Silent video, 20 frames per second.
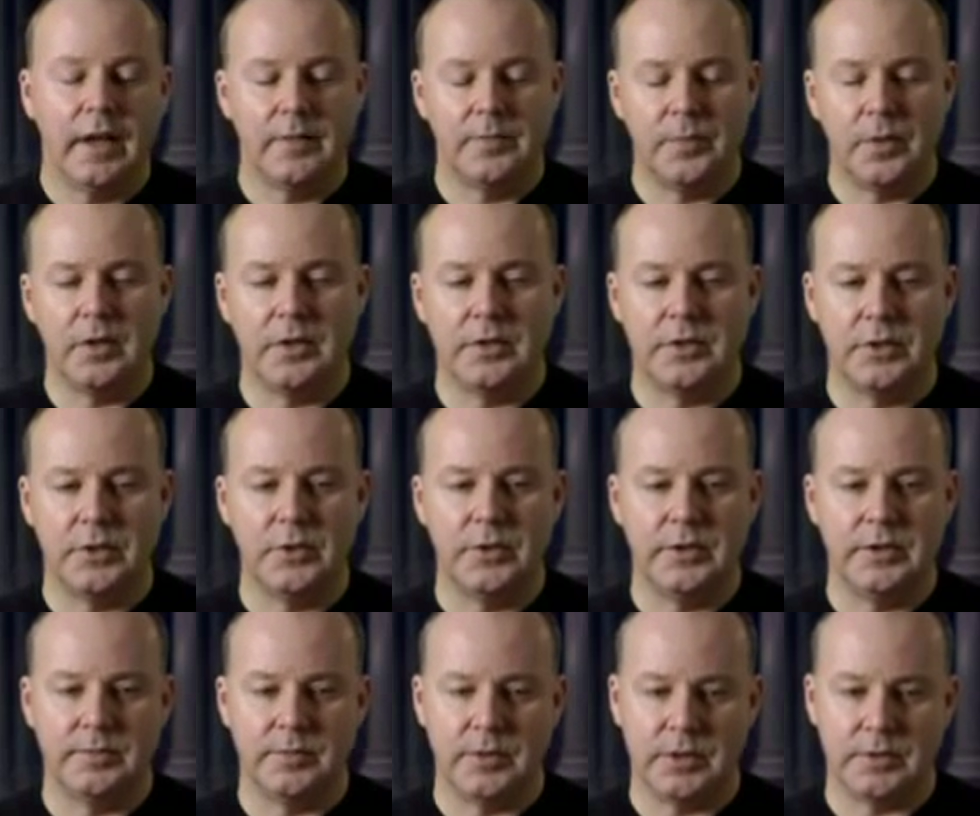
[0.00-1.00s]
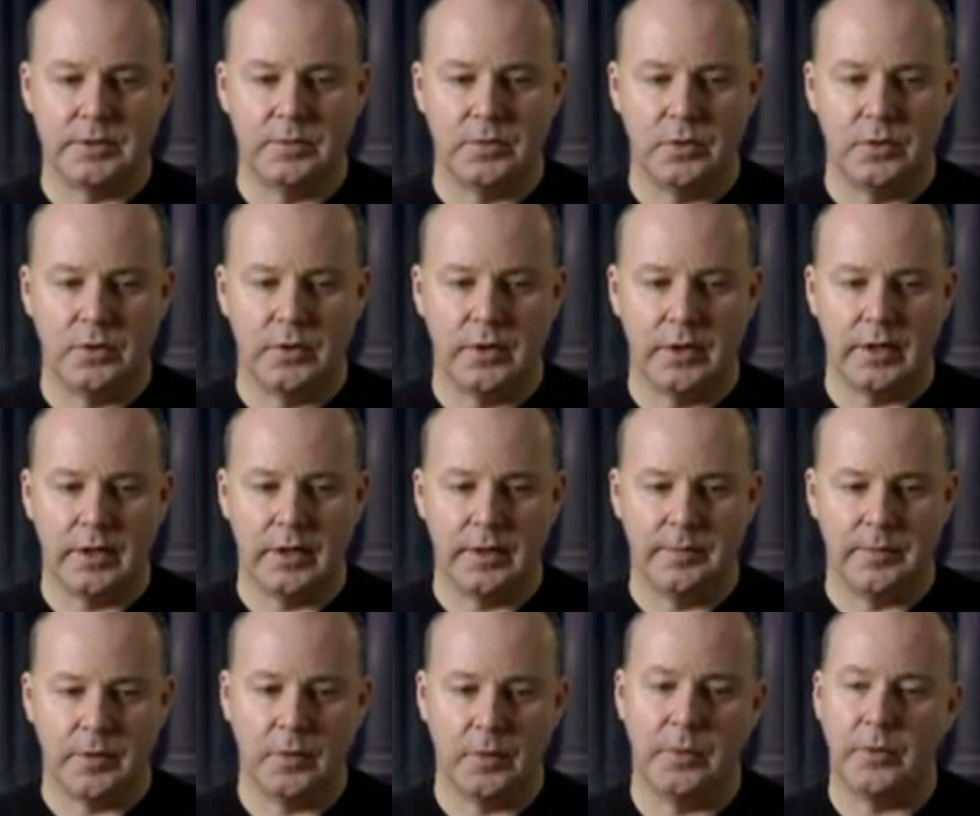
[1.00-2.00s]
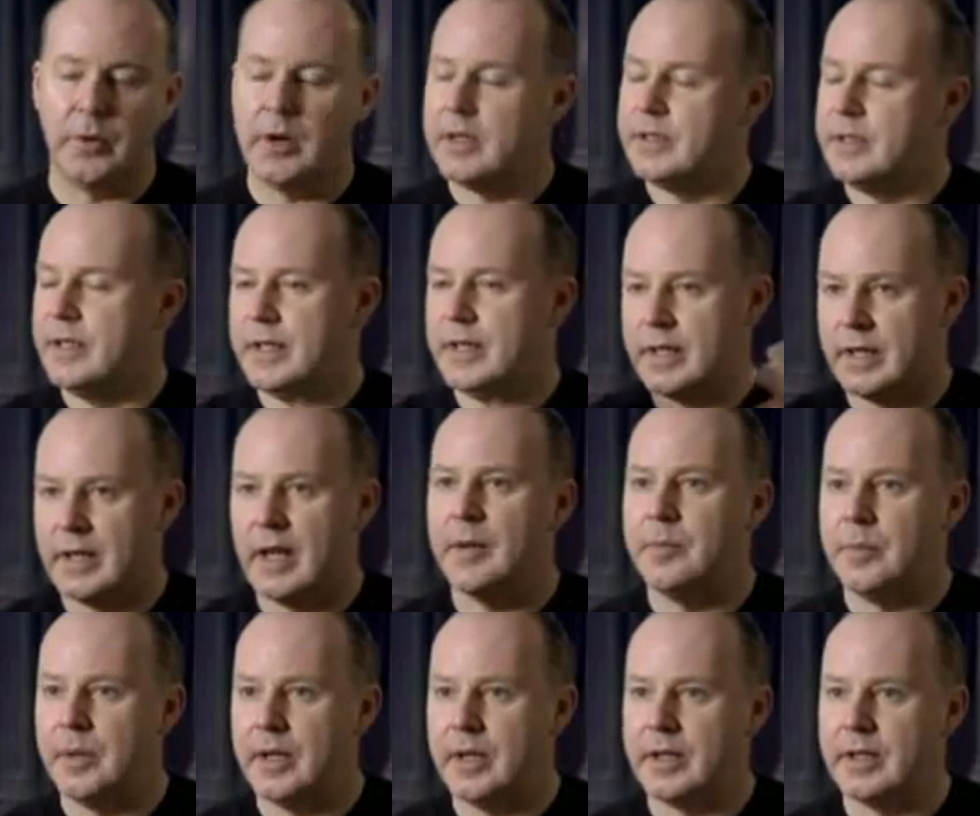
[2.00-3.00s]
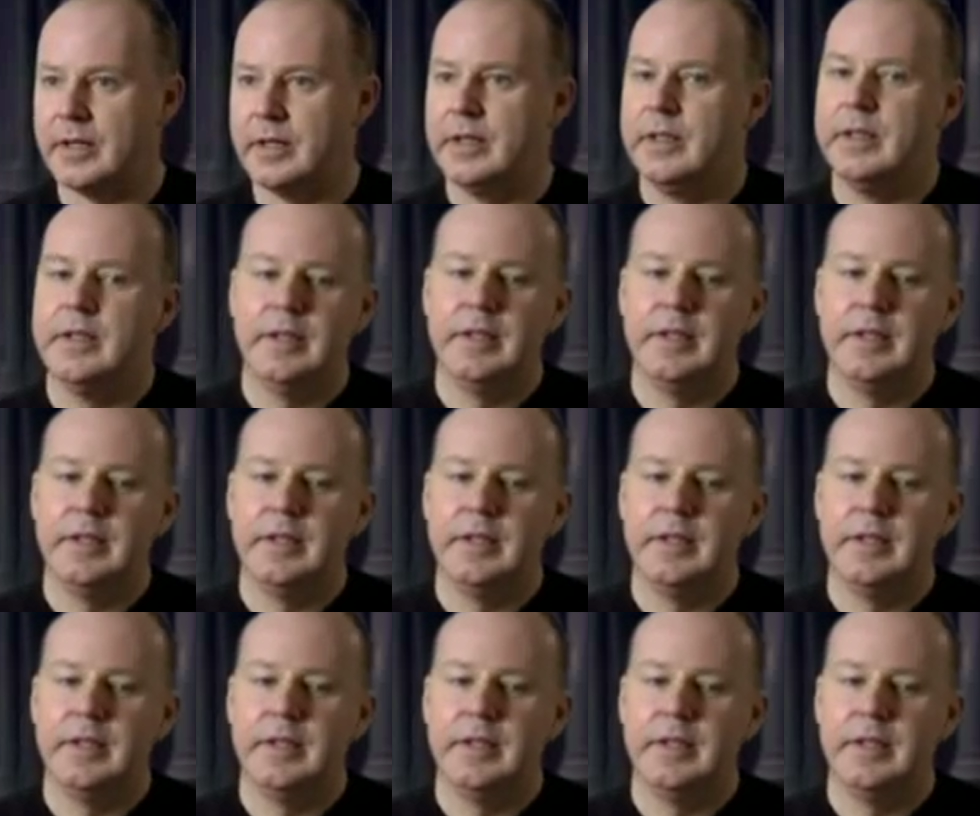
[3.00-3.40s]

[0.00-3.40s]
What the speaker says: And part two is much more operatic and epic.